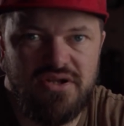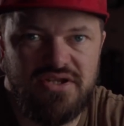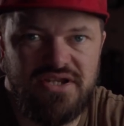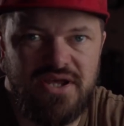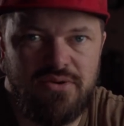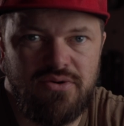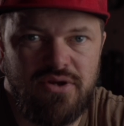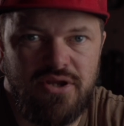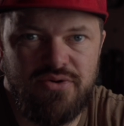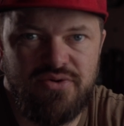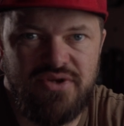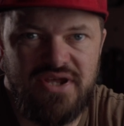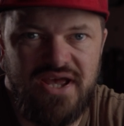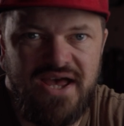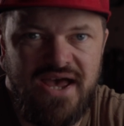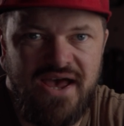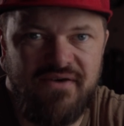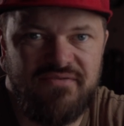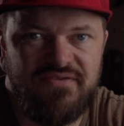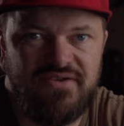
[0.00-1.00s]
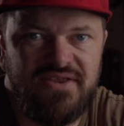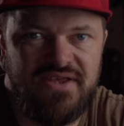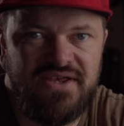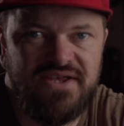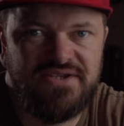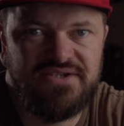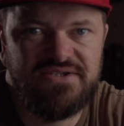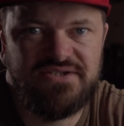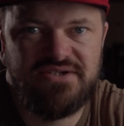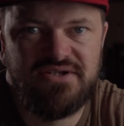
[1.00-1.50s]
download it after
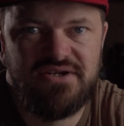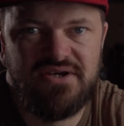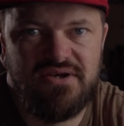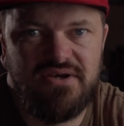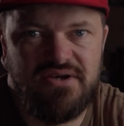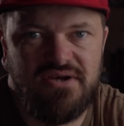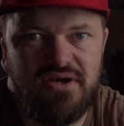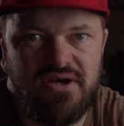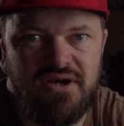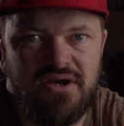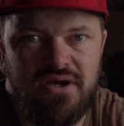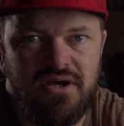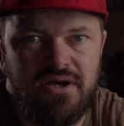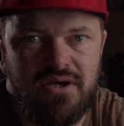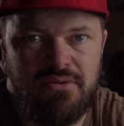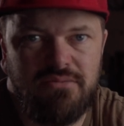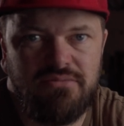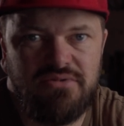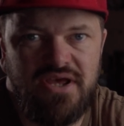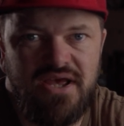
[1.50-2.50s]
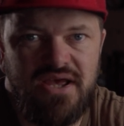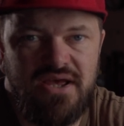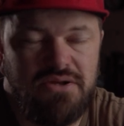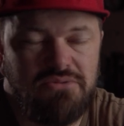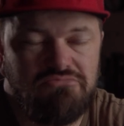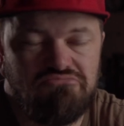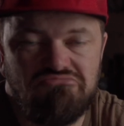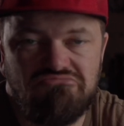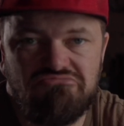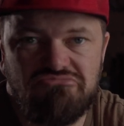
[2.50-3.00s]
this. Yeah,
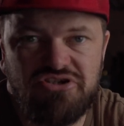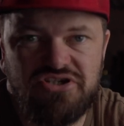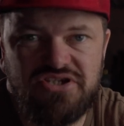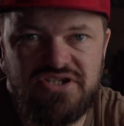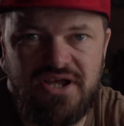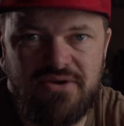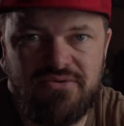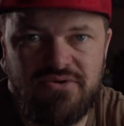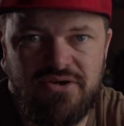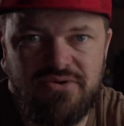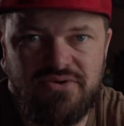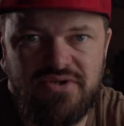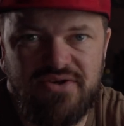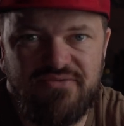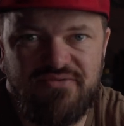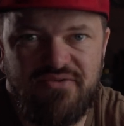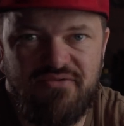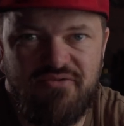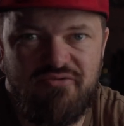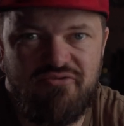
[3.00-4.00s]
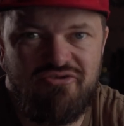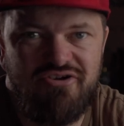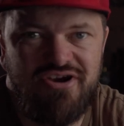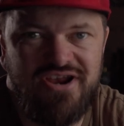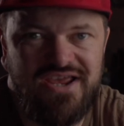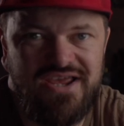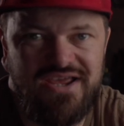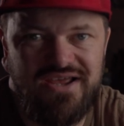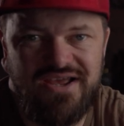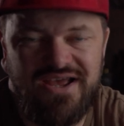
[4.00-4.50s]
just download it for
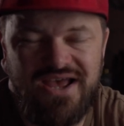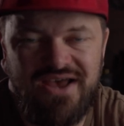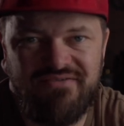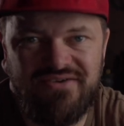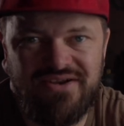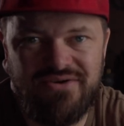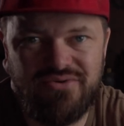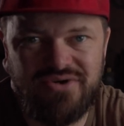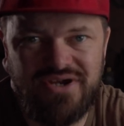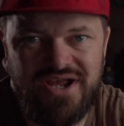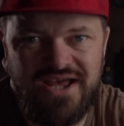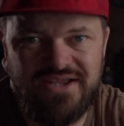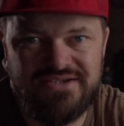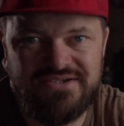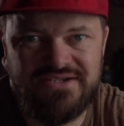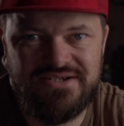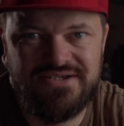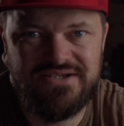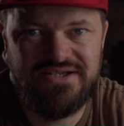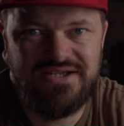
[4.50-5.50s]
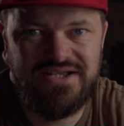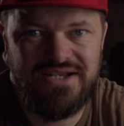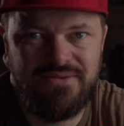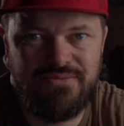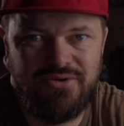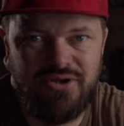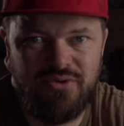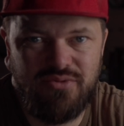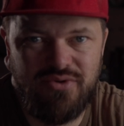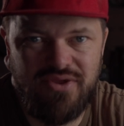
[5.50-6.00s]
free, have a little gander, and
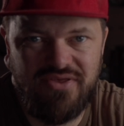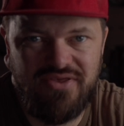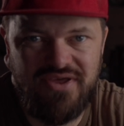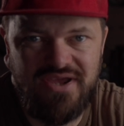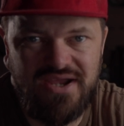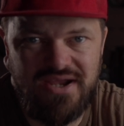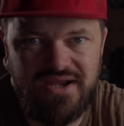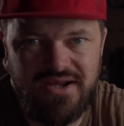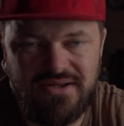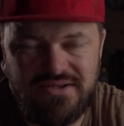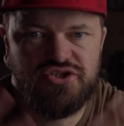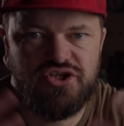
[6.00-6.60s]
let me know what you think.